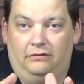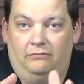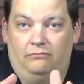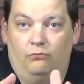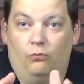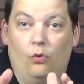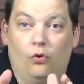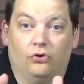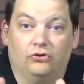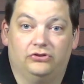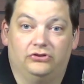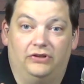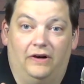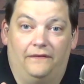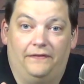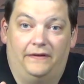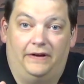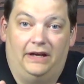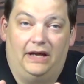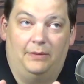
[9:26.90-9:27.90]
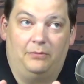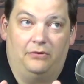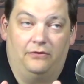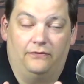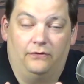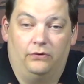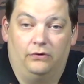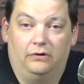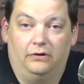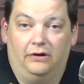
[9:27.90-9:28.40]
more stuff than I had
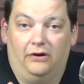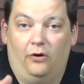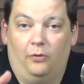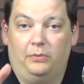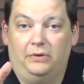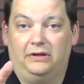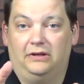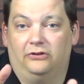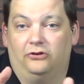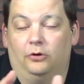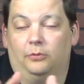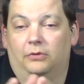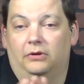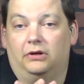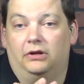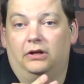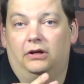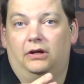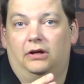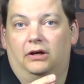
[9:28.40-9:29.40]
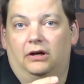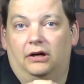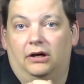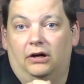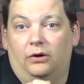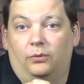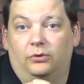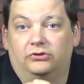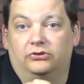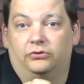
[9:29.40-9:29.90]
before to help me determine
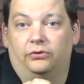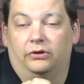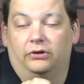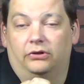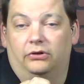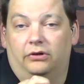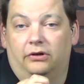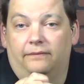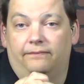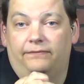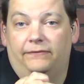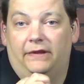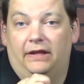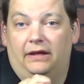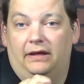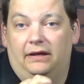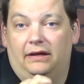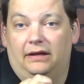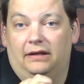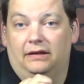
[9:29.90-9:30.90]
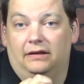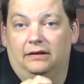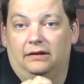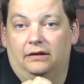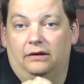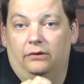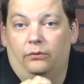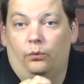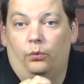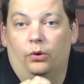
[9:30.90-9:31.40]
what's going on. And
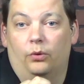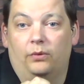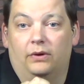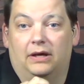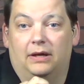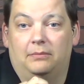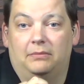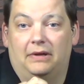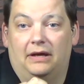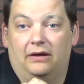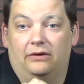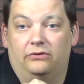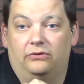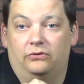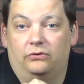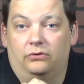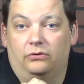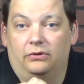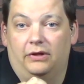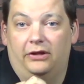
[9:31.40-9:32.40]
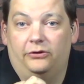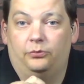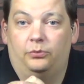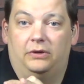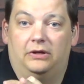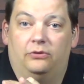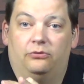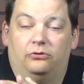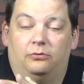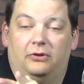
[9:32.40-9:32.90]
where we came down to last
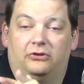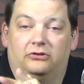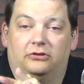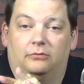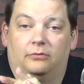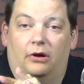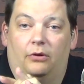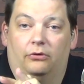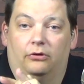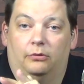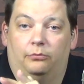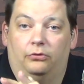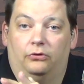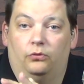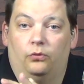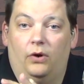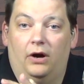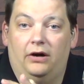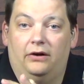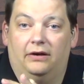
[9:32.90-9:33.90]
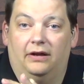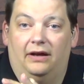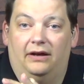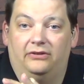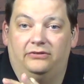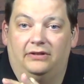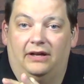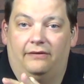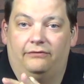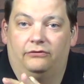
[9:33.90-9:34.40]
week was mentioned about we're going to put
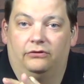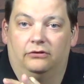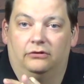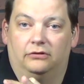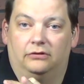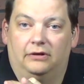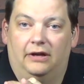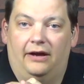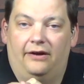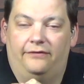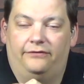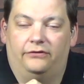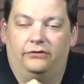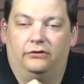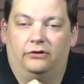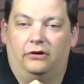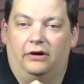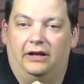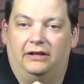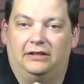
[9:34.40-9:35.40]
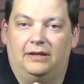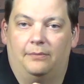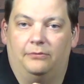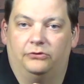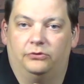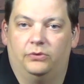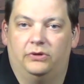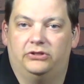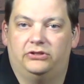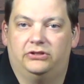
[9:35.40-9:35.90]
Wirecast after our Atem
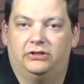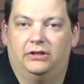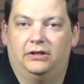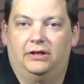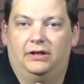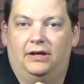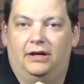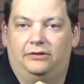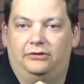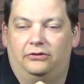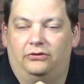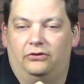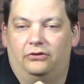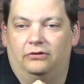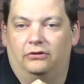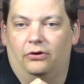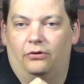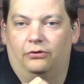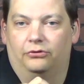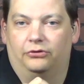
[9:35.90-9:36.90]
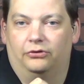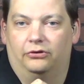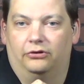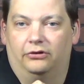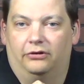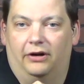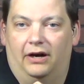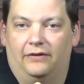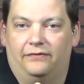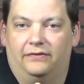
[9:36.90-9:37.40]
switch to do the lower third
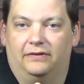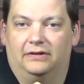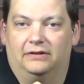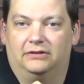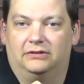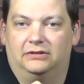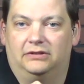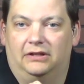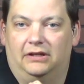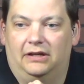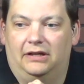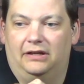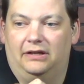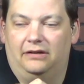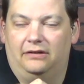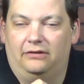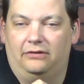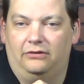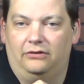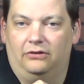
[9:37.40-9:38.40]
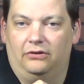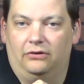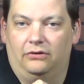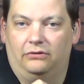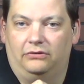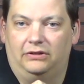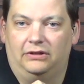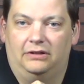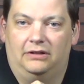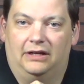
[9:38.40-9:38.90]
graphics and
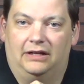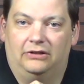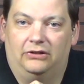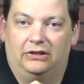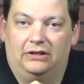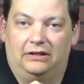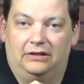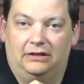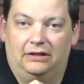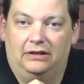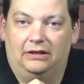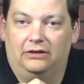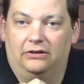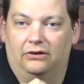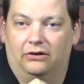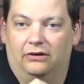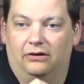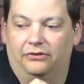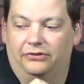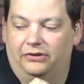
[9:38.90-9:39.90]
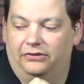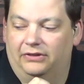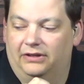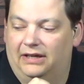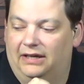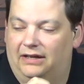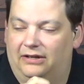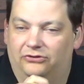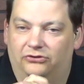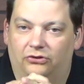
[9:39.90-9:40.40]
like a DDR and things like
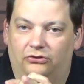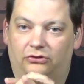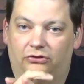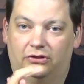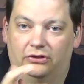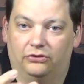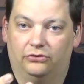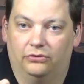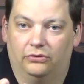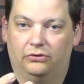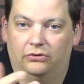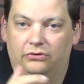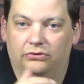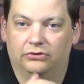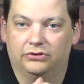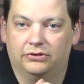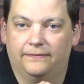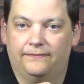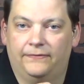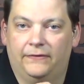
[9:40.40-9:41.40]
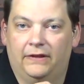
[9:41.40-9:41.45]
that. And I showed you the controls,